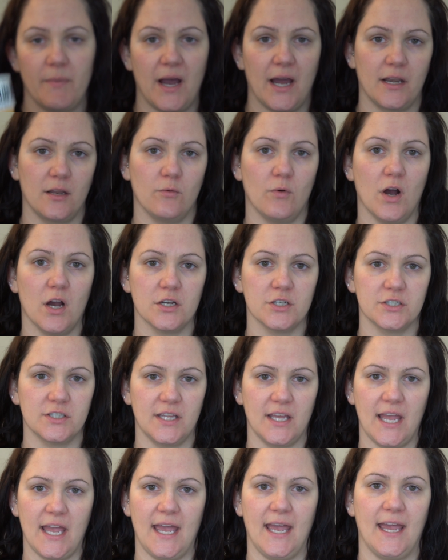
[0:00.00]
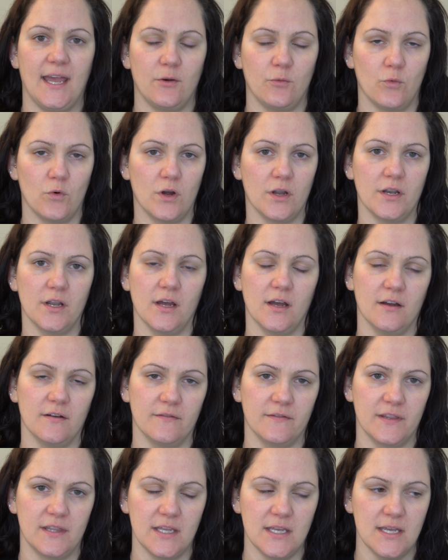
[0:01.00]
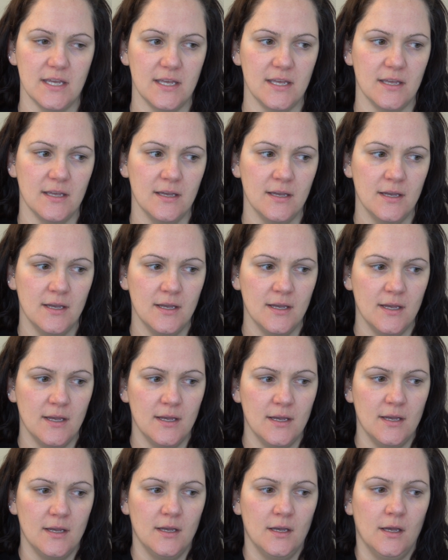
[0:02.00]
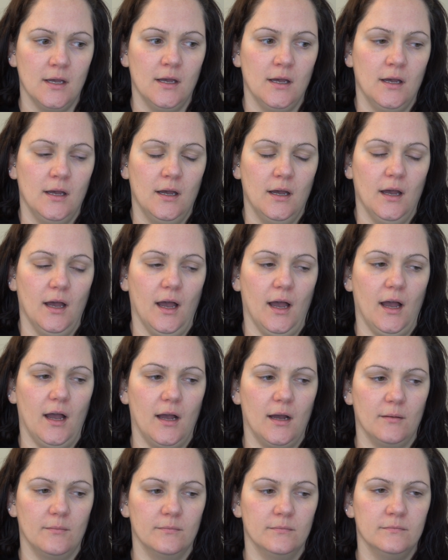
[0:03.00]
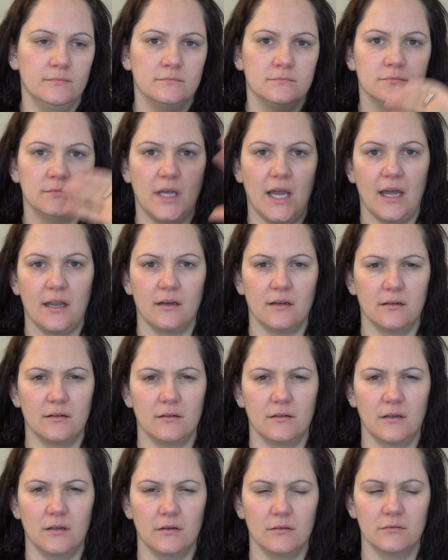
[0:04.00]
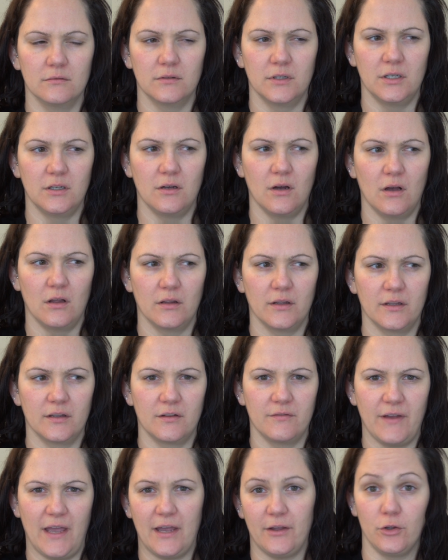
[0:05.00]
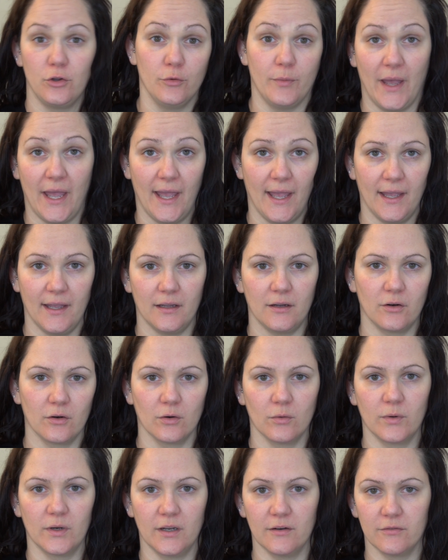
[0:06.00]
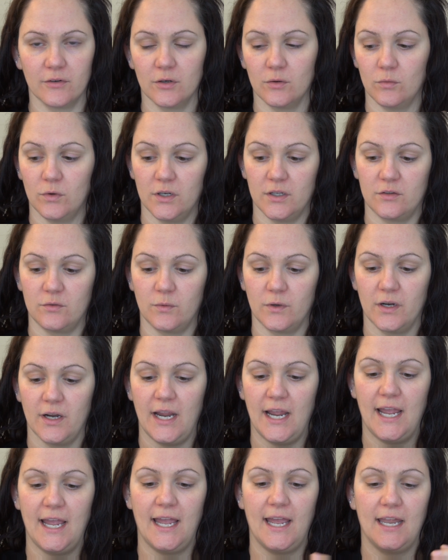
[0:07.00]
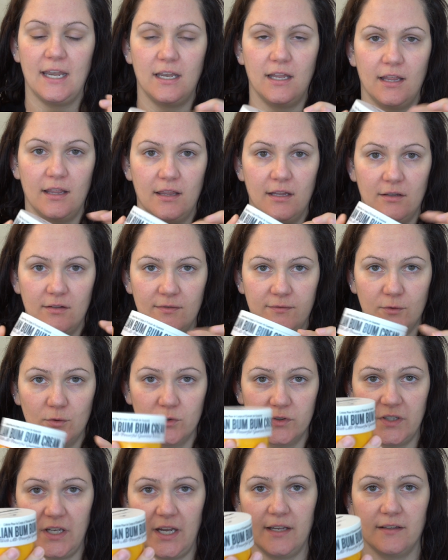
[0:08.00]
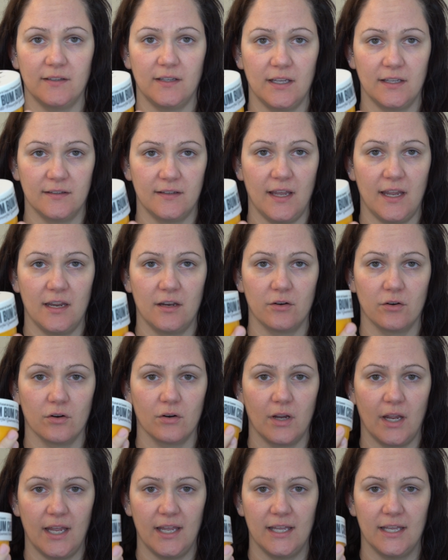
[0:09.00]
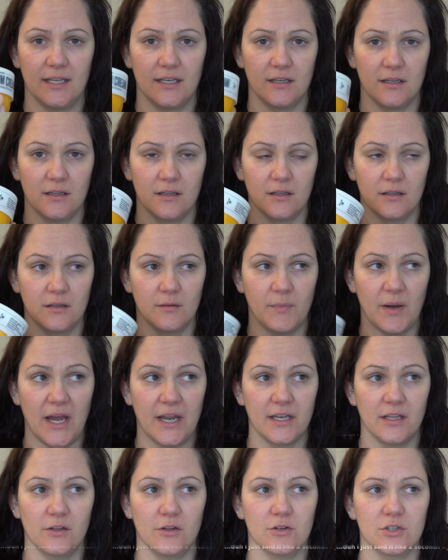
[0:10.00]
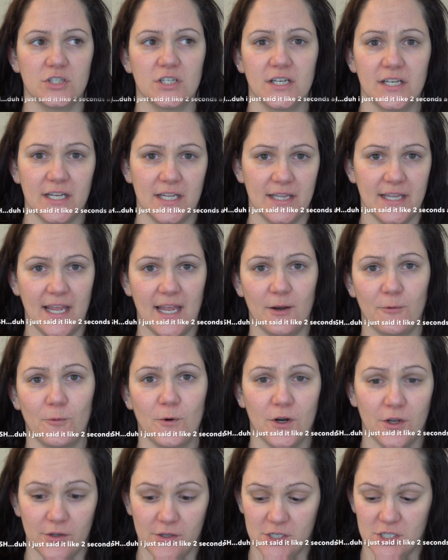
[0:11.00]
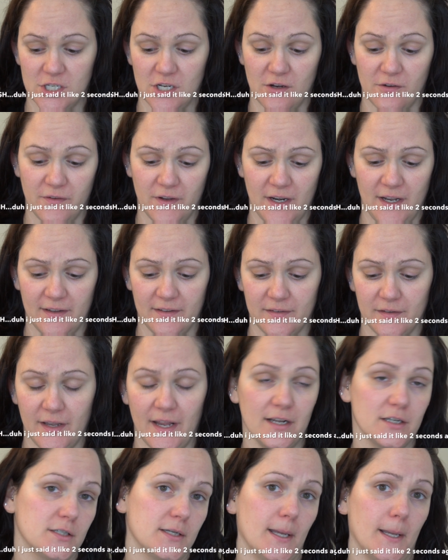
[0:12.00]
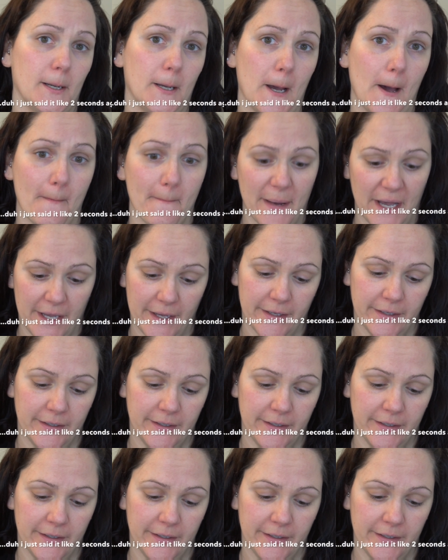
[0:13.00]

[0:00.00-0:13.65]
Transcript: body wash. They had one of the, um, I don't know, what do you call it? The value pack or whatever it was, where it had this full-size container and the body lotion, and they had one on the shelf, and I snatched that up